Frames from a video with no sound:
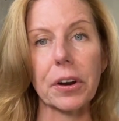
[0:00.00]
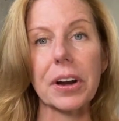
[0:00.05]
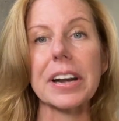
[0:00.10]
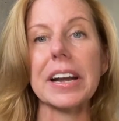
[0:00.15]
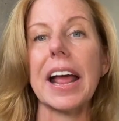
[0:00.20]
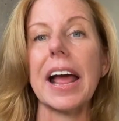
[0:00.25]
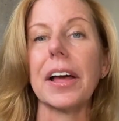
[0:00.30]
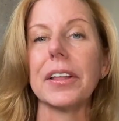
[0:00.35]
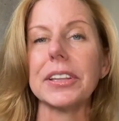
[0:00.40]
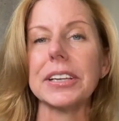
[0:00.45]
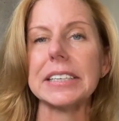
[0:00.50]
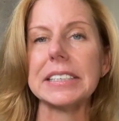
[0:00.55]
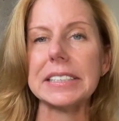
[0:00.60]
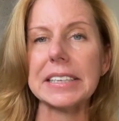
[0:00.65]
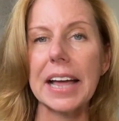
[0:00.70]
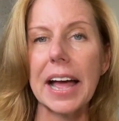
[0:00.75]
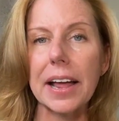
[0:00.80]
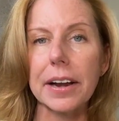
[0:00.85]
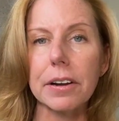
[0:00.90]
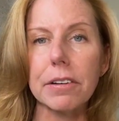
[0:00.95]
and how the
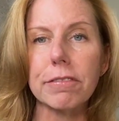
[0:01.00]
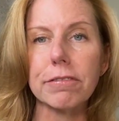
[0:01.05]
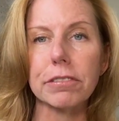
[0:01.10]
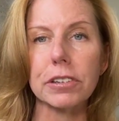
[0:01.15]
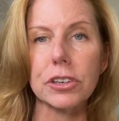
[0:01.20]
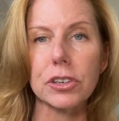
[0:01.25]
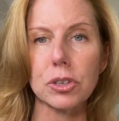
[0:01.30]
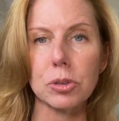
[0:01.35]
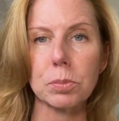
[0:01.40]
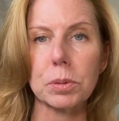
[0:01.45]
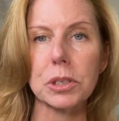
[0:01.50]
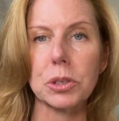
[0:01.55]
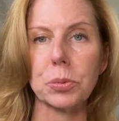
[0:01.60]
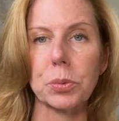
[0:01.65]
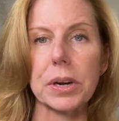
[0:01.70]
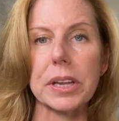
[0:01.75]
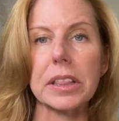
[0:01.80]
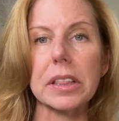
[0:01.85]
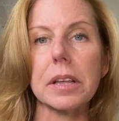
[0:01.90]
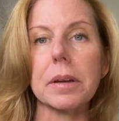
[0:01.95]
data flows
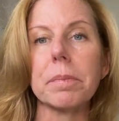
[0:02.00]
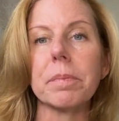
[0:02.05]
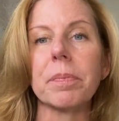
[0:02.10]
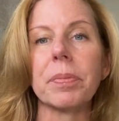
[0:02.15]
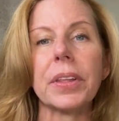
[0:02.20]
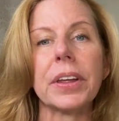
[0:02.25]
between them.